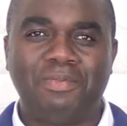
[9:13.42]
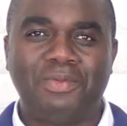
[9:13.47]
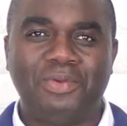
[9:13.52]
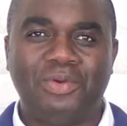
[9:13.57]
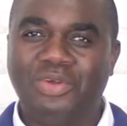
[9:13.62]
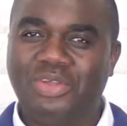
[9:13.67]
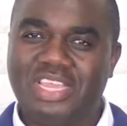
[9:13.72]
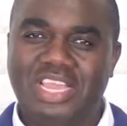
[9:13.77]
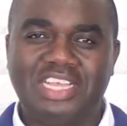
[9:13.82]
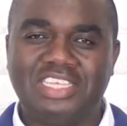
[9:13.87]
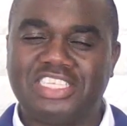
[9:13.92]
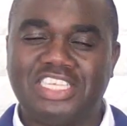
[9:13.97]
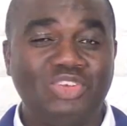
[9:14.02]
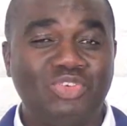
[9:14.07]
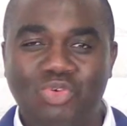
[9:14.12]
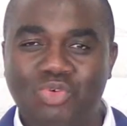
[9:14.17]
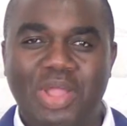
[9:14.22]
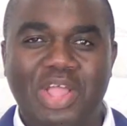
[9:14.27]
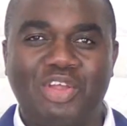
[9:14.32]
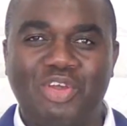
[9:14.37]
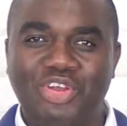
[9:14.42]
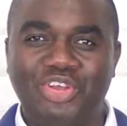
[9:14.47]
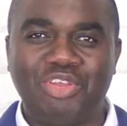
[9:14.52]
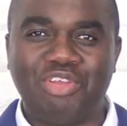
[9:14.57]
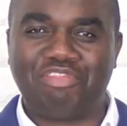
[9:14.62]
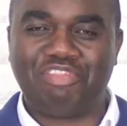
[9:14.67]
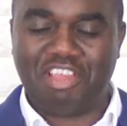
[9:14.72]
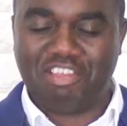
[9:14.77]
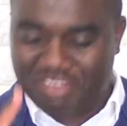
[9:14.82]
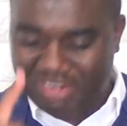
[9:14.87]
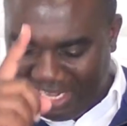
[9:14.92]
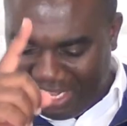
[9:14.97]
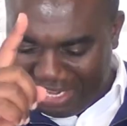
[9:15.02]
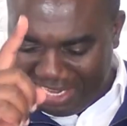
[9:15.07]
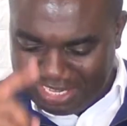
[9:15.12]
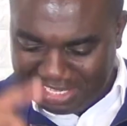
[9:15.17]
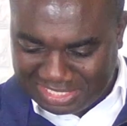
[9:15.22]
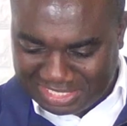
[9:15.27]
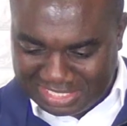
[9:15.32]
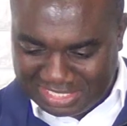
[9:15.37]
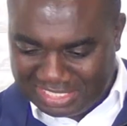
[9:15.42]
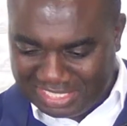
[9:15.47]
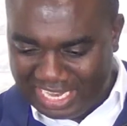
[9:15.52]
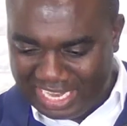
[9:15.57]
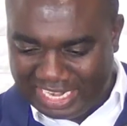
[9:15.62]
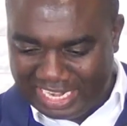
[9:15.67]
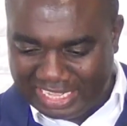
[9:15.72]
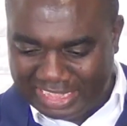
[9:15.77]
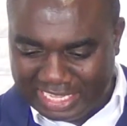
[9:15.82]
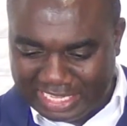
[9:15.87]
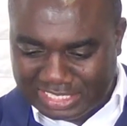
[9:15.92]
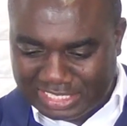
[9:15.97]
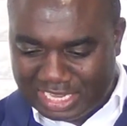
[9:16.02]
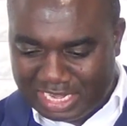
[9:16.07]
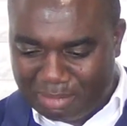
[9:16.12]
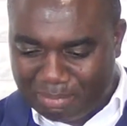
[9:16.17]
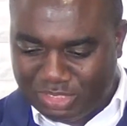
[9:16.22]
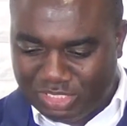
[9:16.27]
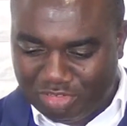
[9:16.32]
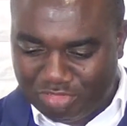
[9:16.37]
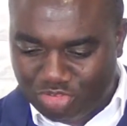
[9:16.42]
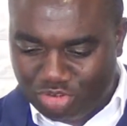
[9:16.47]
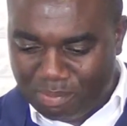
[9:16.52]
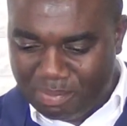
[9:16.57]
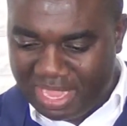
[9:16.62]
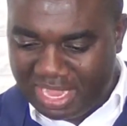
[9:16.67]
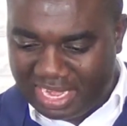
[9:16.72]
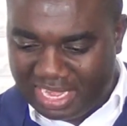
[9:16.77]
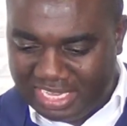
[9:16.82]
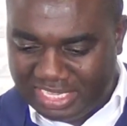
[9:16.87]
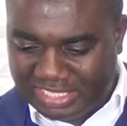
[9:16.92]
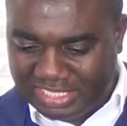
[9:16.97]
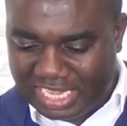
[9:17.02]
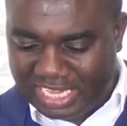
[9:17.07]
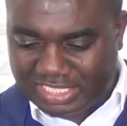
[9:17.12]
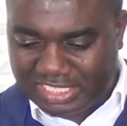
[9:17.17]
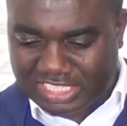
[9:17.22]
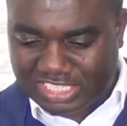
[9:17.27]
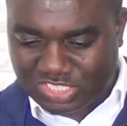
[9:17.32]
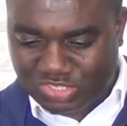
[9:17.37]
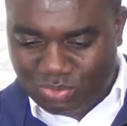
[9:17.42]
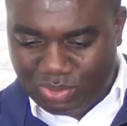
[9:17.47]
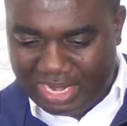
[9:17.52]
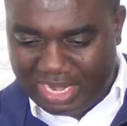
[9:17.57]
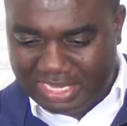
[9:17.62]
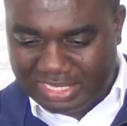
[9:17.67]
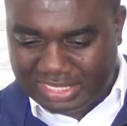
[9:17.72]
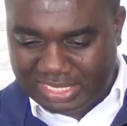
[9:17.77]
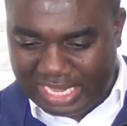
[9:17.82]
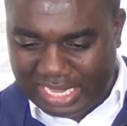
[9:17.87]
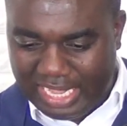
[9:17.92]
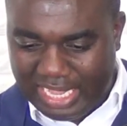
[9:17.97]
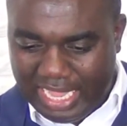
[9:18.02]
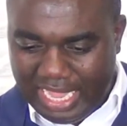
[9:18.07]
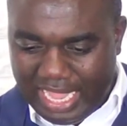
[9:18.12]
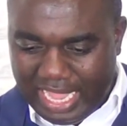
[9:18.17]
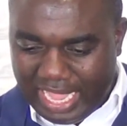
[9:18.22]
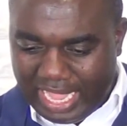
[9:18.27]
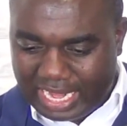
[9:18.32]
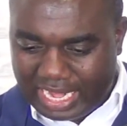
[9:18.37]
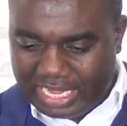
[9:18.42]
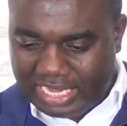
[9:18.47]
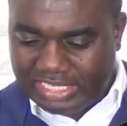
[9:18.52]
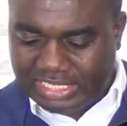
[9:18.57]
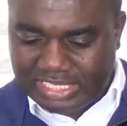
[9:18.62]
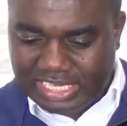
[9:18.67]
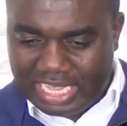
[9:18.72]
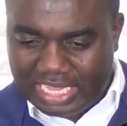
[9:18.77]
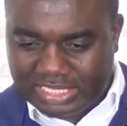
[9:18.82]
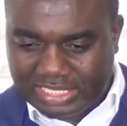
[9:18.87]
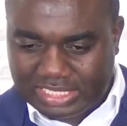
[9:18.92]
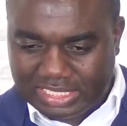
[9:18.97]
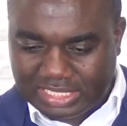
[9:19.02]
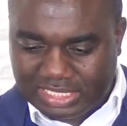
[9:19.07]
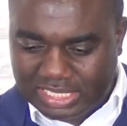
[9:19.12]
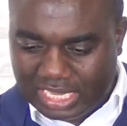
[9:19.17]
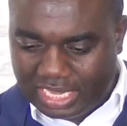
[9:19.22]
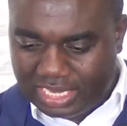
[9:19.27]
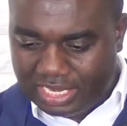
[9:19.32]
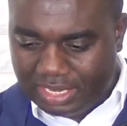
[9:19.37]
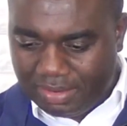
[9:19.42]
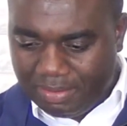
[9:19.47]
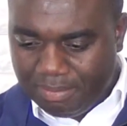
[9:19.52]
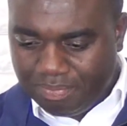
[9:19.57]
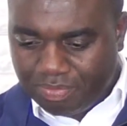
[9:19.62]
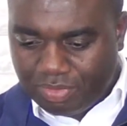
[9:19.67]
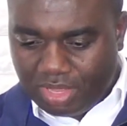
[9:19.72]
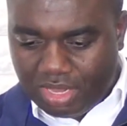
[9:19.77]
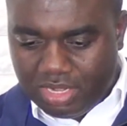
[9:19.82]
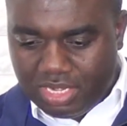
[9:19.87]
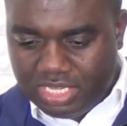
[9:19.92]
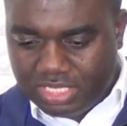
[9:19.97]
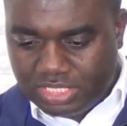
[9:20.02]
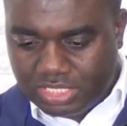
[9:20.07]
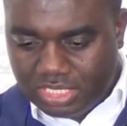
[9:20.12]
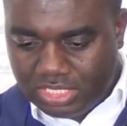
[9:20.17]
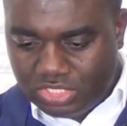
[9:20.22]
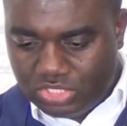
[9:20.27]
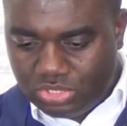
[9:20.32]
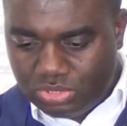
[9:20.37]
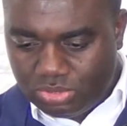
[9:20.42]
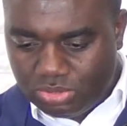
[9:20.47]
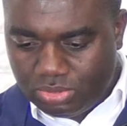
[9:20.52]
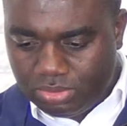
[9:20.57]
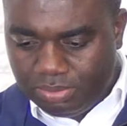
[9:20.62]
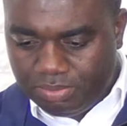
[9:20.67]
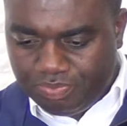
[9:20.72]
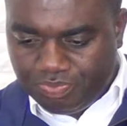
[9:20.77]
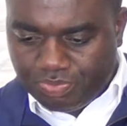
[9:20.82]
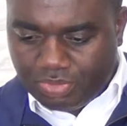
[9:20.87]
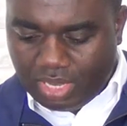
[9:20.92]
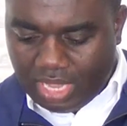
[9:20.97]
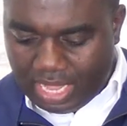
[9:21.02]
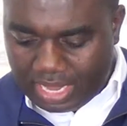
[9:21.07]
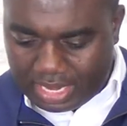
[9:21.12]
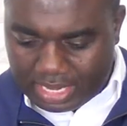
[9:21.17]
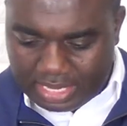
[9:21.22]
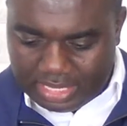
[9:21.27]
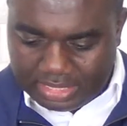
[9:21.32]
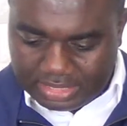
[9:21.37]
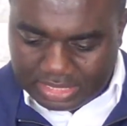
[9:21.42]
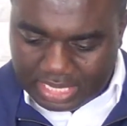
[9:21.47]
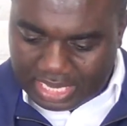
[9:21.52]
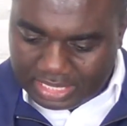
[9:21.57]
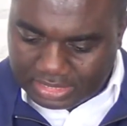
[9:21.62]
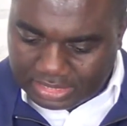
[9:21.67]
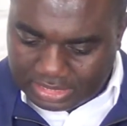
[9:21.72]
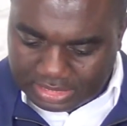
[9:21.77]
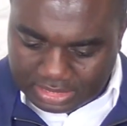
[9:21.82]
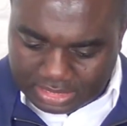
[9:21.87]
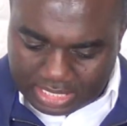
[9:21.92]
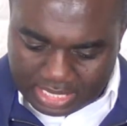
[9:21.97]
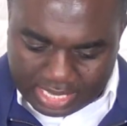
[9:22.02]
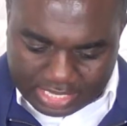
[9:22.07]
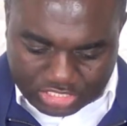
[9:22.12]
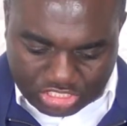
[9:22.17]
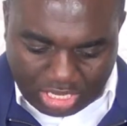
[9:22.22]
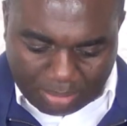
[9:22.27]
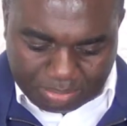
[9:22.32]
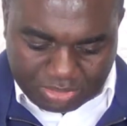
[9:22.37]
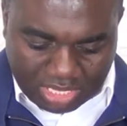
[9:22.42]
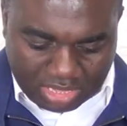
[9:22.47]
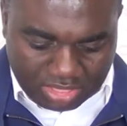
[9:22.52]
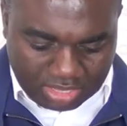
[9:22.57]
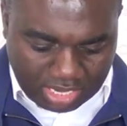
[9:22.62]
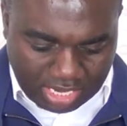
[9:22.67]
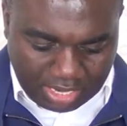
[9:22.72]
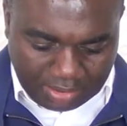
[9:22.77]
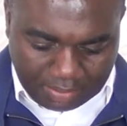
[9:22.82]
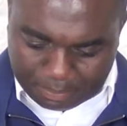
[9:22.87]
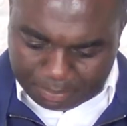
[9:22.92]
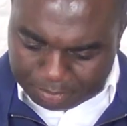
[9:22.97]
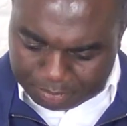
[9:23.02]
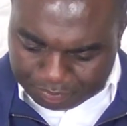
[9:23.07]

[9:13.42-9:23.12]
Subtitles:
Oh yes, it will work on your favor. Let's see another scripture from Ecclesiastes. What does Ecclesiastes say? Listen to Ecclesiastes here, chapter 3.